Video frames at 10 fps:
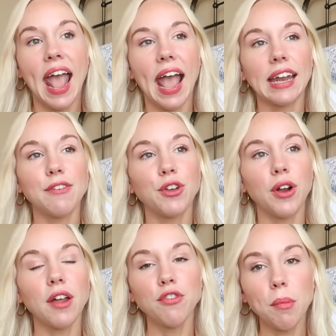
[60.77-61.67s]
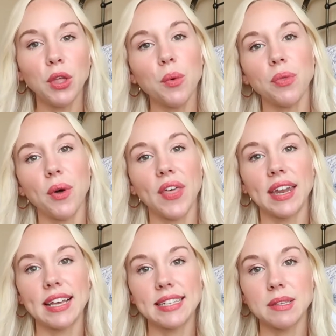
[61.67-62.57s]
And if you're unfamiliar with what that
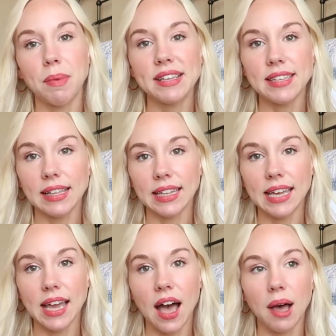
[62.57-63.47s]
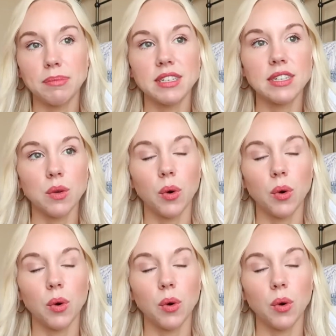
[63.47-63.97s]
is, basically um, Disney